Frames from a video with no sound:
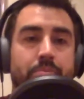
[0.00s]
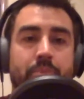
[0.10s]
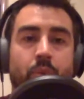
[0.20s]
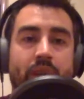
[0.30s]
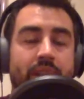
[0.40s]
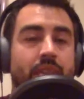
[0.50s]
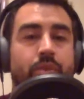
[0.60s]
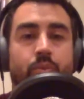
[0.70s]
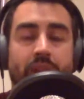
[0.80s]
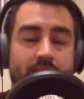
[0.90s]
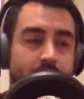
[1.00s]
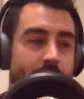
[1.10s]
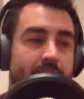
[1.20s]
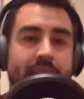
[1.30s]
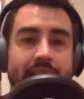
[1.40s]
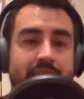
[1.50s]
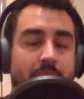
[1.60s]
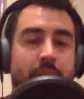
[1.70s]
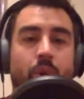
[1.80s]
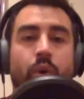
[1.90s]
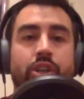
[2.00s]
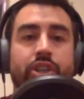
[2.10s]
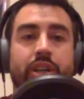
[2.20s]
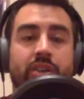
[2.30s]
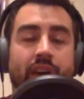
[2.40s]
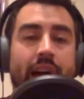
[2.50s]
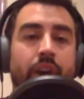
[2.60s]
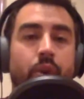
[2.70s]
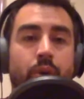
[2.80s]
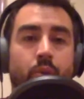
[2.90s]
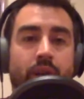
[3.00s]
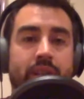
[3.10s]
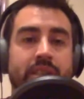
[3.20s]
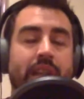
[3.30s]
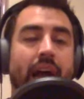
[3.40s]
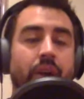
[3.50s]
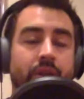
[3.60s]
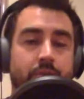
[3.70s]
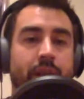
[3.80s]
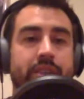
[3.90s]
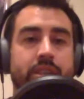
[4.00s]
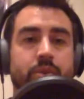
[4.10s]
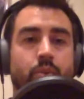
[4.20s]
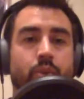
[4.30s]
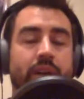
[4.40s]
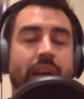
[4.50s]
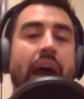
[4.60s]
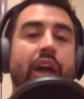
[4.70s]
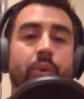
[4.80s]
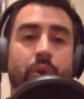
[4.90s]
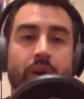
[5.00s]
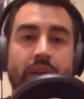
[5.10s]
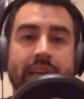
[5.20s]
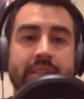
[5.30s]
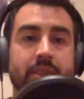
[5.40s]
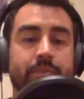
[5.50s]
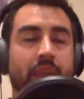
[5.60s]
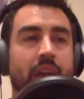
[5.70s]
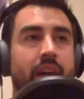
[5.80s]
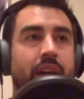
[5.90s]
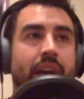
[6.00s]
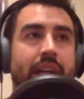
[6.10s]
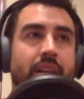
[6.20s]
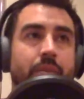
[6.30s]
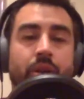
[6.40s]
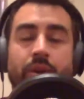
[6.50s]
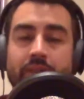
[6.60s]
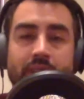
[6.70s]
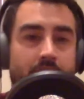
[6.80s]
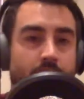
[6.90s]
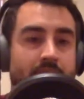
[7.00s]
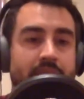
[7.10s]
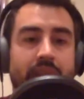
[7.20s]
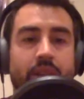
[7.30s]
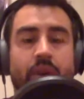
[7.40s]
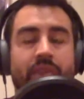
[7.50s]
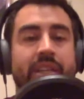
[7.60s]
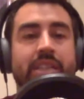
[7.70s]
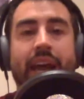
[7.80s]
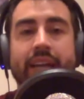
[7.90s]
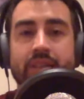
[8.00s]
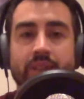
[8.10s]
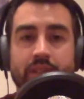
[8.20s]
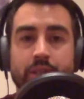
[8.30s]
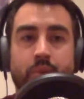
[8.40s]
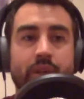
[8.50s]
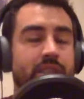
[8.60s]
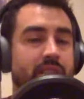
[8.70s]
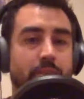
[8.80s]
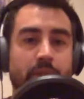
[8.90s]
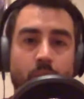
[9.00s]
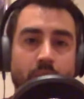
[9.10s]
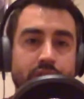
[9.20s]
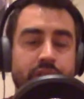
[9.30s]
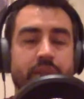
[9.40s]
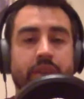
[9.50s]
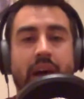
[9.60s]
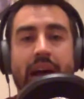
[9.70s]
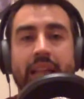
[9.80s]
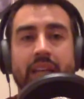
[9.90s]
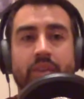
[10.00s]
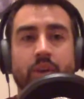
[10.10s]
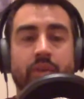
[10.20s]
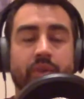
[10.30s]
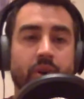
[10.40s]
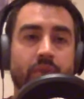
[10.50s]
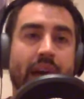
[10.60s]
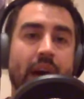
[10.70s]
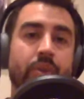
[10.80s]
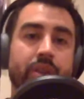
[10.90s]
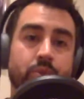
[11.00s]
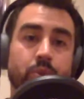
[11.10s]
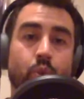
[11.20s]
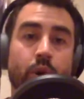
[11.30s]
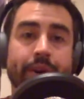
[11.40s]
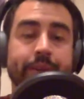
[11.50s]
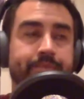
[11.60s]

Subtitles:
within 3 days. Send me a one-sheeter of how you would work this, how this process would work, and how you would organize it. And I tell them, you don't have to get crazy and you don't have to get tactical at this point. Just give me a one-sheeter and a high-level overview of how this would work.